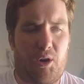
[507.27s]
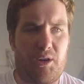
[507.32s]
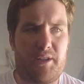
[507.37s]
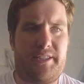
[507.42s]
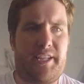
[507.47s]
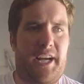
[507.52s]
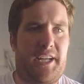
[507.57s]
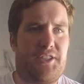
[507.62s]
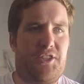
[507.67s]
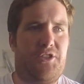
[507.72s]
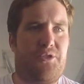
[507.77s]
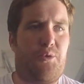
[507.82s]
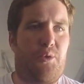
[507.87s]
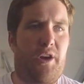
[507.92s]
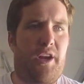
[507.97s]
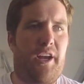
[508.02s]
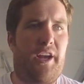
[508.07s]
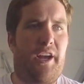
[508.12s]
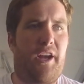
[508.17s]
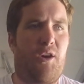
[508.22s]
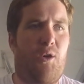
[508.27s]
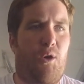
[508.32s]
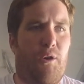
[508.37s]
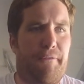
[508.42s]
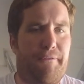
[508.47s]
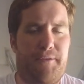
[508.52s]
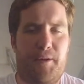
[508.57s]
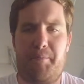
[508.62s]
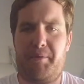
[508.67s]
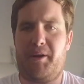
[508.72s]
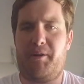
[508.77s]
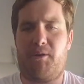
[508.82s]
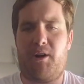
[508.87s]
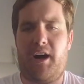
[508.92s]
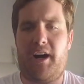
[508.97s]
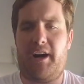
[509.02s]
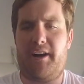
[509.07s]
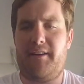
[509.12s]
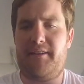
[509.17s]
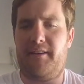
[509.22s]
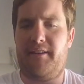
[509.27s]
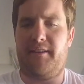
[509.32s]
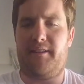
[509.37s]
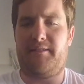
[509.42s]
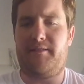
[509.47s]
or Texas rig or flipping rod.